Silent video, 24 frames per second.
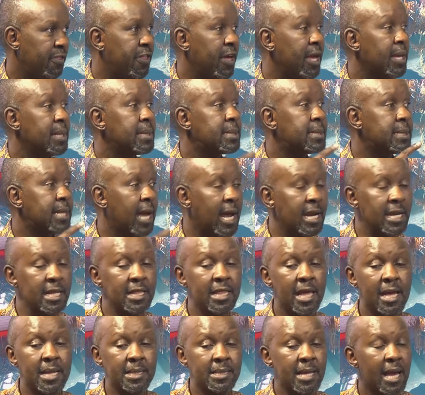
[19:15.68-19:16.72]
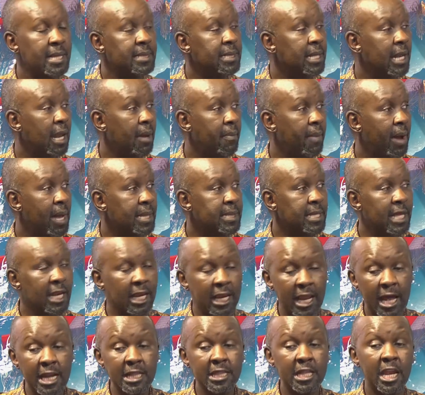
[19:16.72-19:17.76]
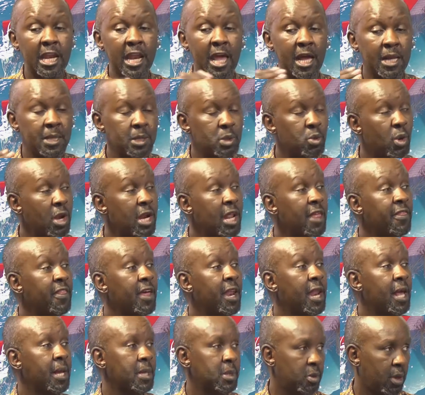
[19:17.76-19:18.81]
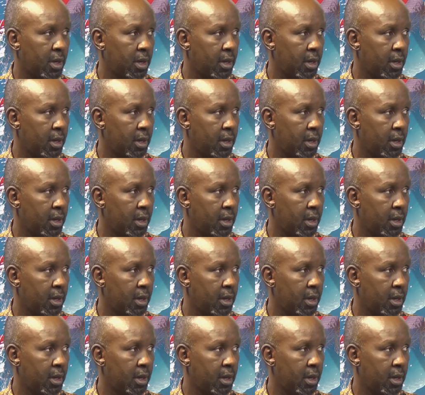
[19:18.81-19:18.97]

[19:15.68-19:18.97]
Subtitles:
They studied the entire syllabus and learned the next one and the next one.